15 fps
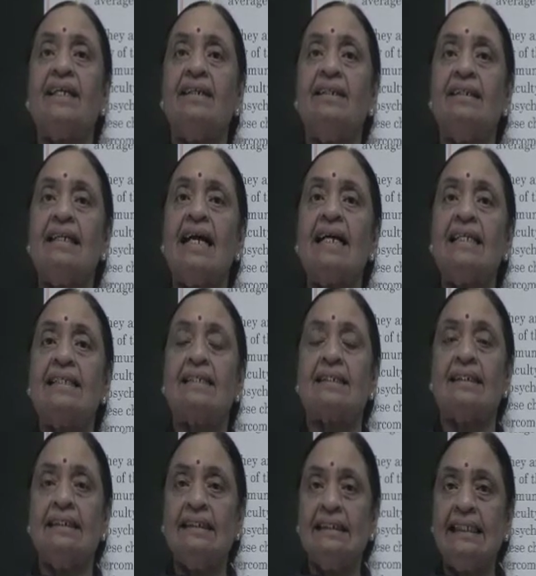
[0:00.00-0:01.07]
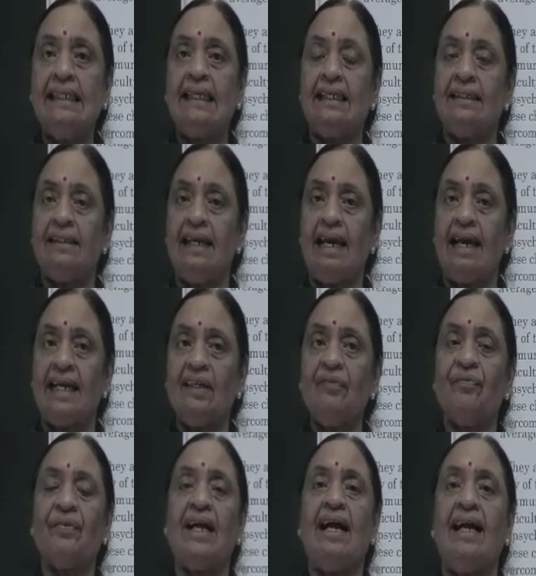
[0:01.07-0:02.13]
recognized early in
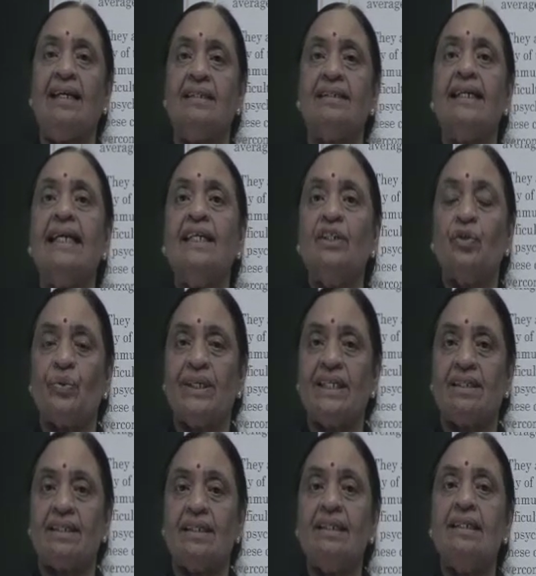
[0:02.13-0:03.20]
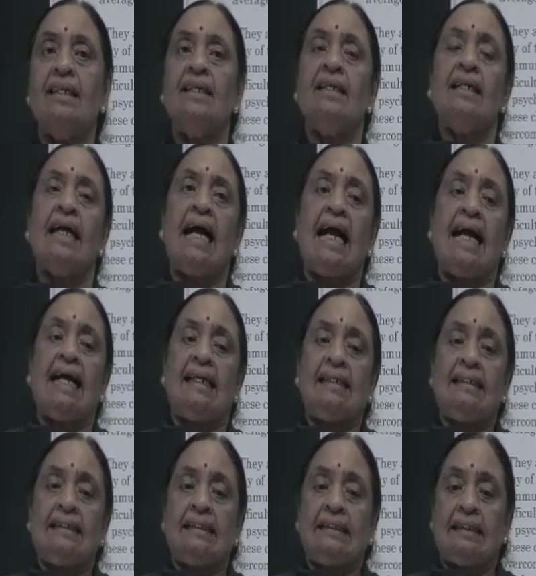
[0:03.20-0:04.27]
life and treated.
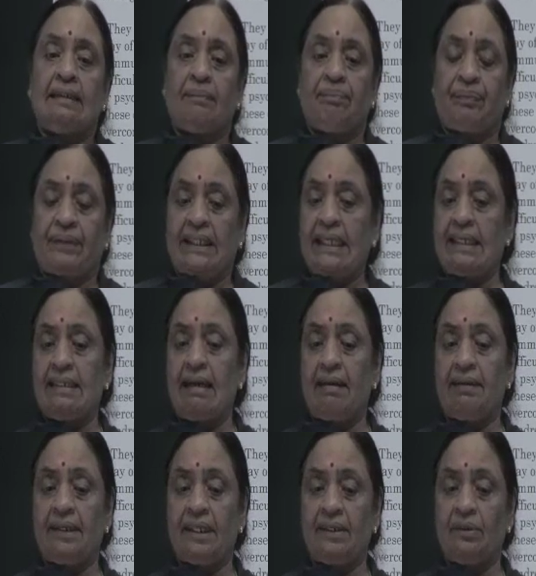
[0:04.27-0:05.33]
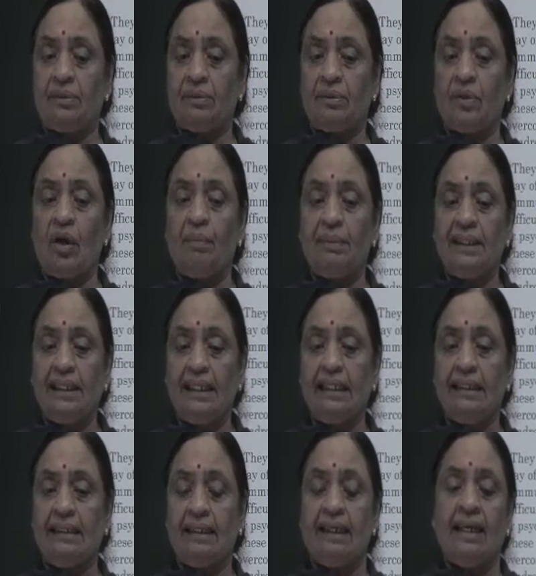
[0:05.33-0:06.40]
And these are,
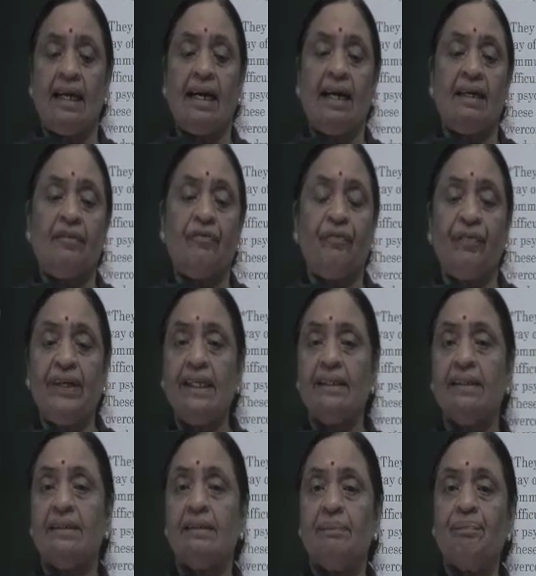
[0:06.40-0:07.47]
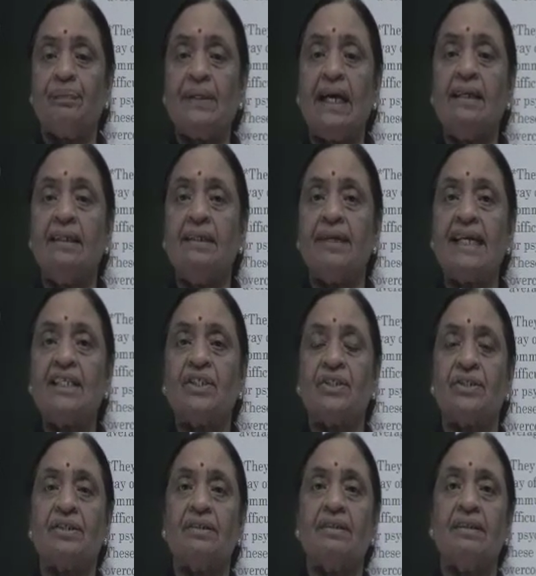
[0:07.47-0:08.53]
commonly fear,
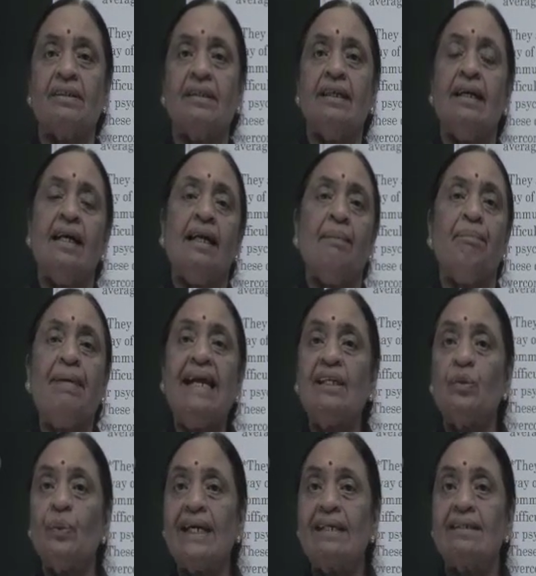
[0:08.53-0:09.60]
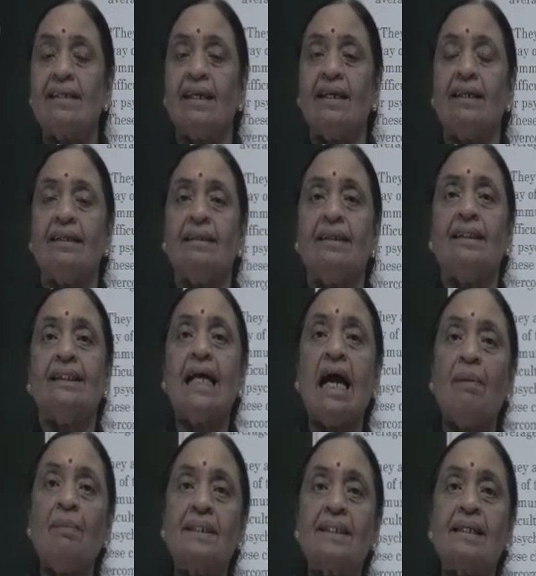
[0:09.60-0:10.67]
aggression, bedwetting,
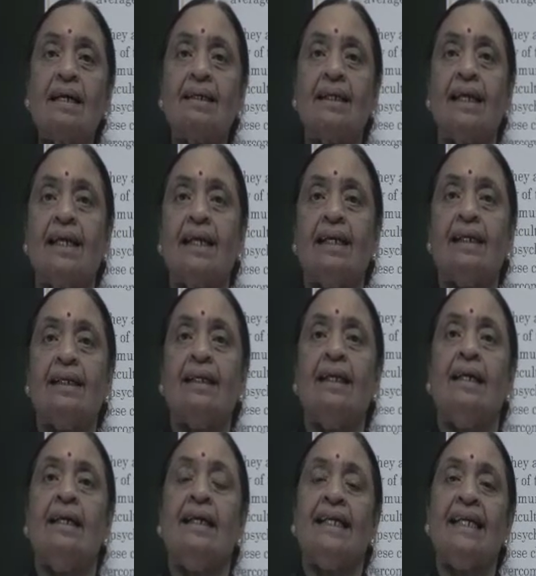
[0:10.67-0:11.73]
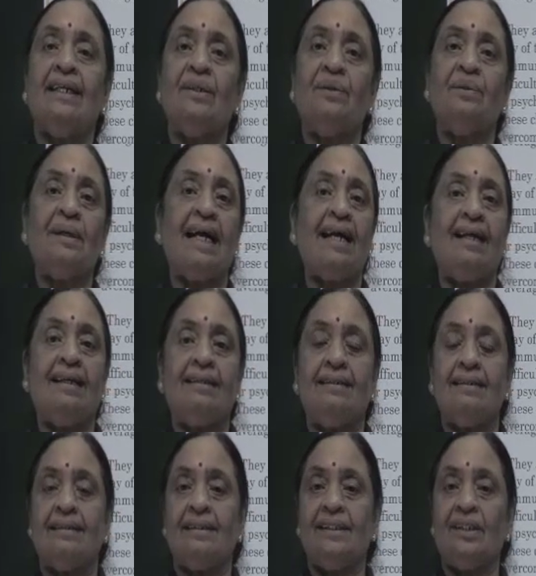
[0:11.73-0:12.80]
thumb sucking,
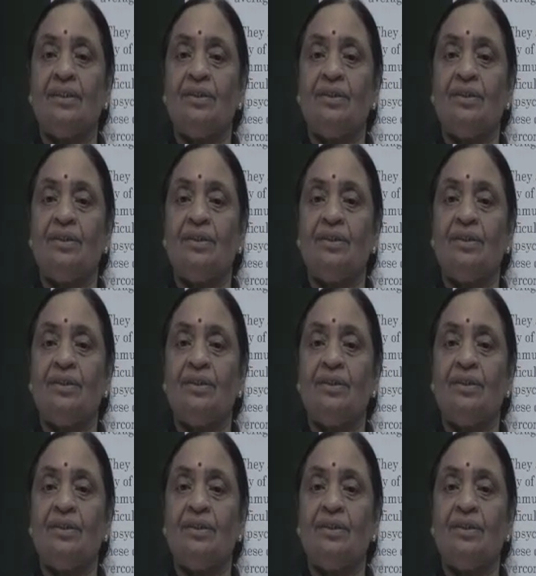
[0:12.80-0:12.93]
and,